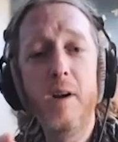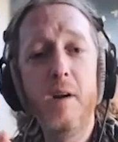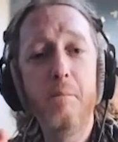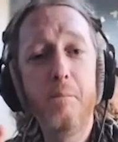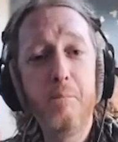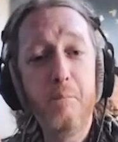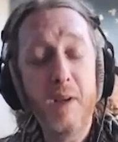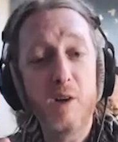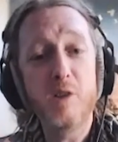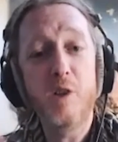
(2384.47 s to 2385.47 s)
but
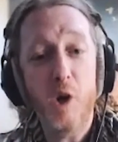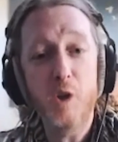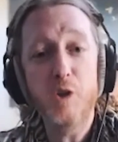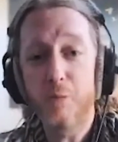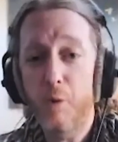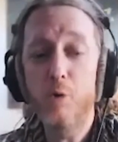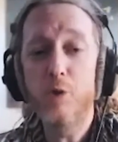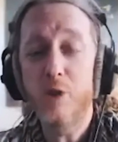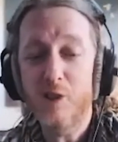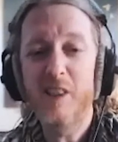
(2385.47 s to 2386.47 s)
because Guns N'
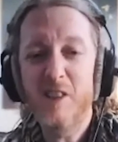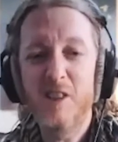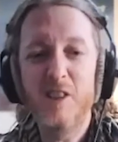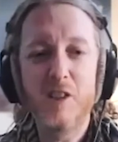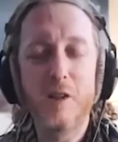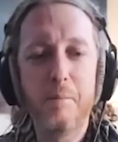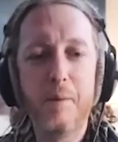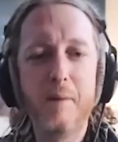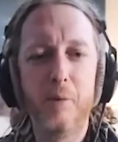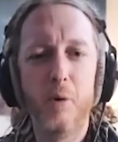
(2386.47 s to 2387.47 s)
Roses listened to
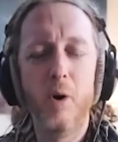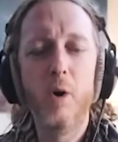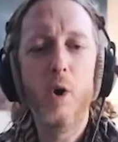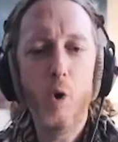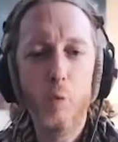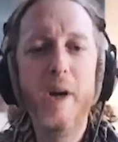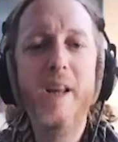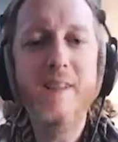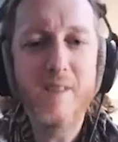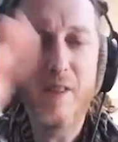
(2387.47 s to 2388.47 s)
the people who
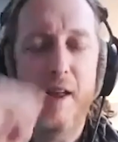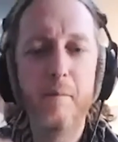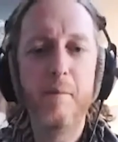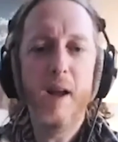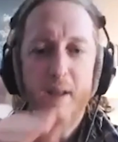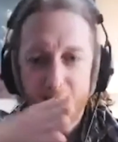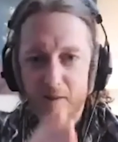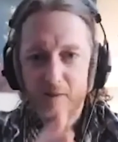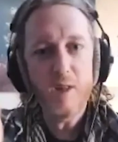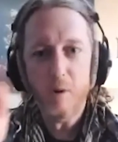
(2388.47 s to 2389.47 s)
were into them
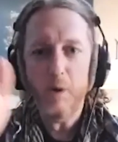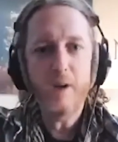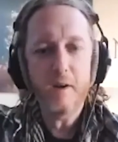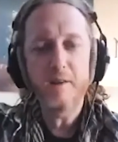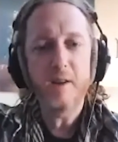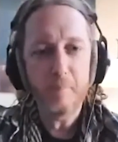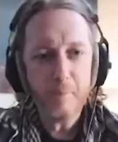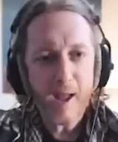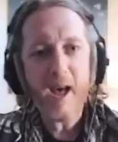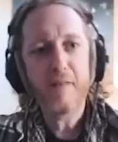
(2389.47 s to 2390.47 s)
and they, they went and
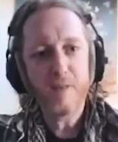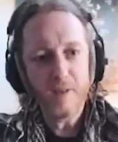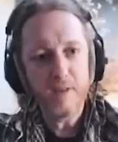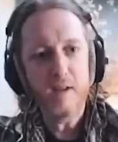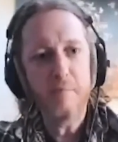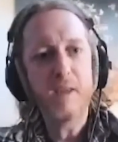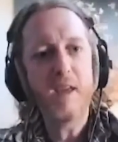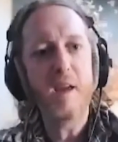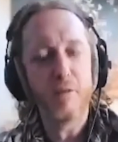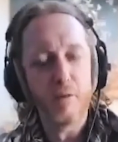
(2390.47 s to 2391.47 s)
did a path and it
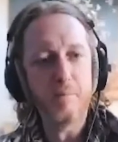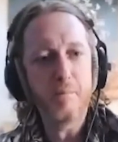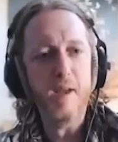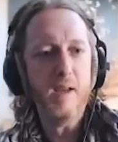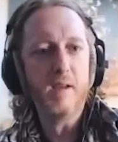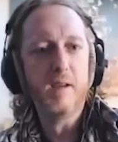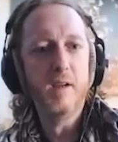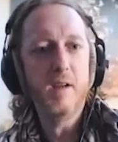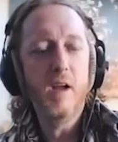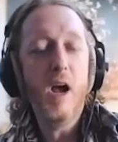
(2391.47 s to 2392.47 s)
became very
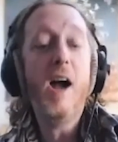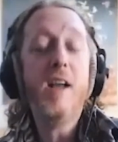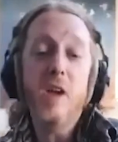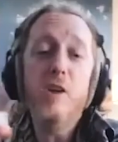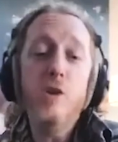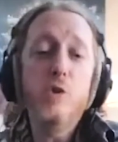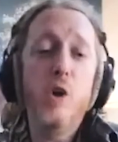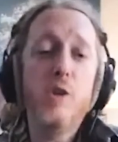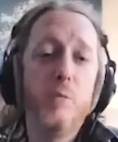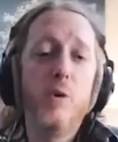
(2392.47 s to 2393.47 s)
big. Mm-hmm. I, I
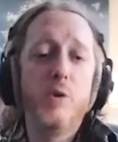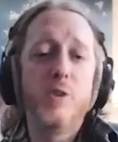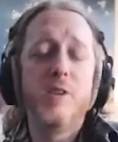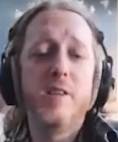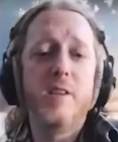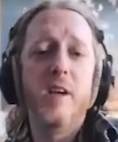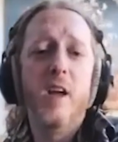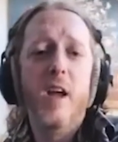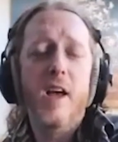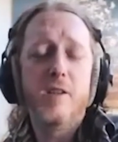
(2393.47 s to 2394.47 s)
use Guns N' Roses as
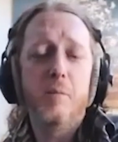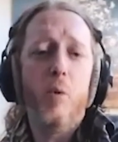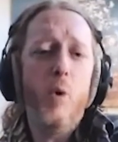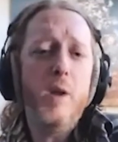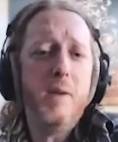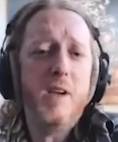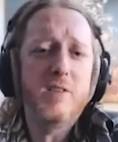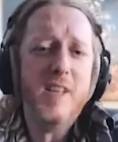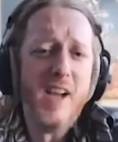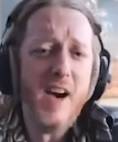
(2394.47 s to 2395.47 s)
a as a point
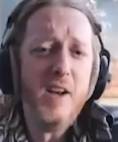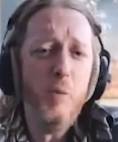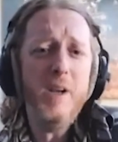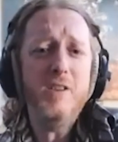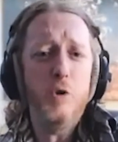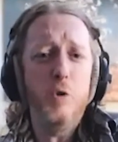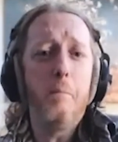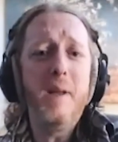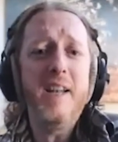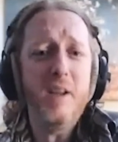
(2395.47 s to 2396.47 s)
because they kind of went
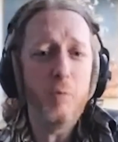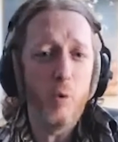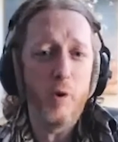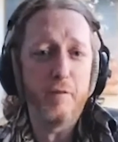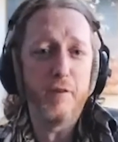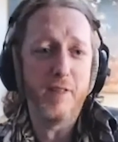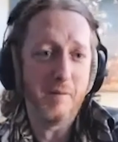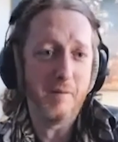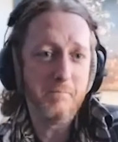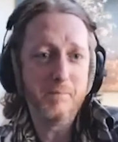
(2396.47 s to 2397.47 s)
into a bidding war
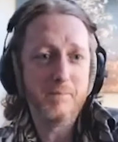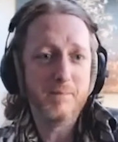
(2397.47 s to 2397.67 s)
for them.